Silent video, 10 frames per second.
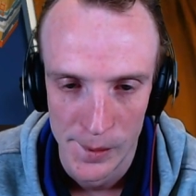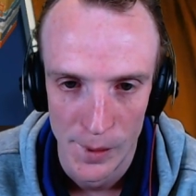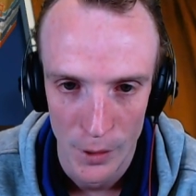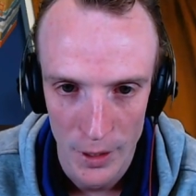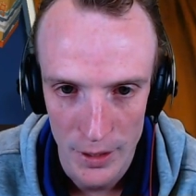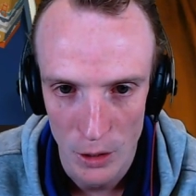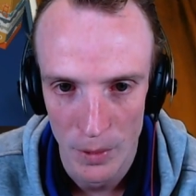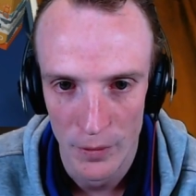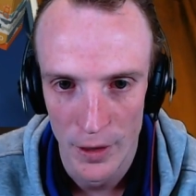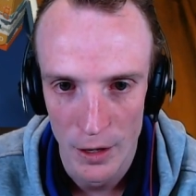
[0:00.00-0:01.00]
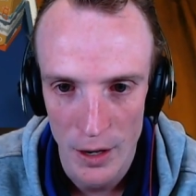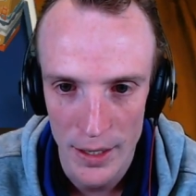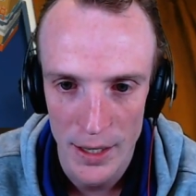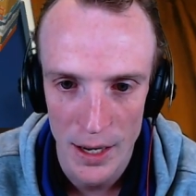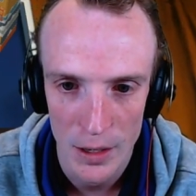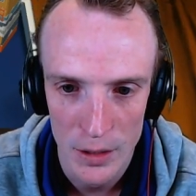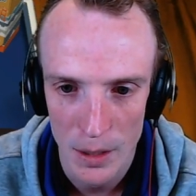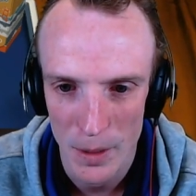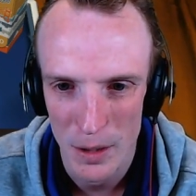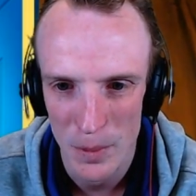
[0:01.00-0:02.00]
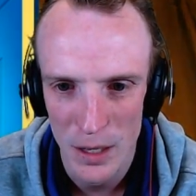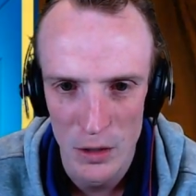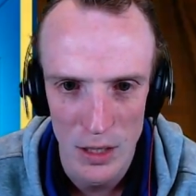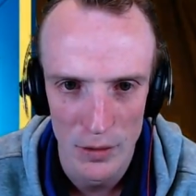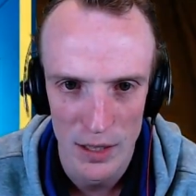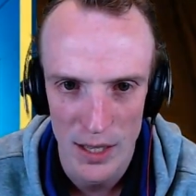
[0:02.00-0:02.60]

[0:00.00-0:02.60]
Although this could be for the Ninetales. I mean, it'd be interesting if you're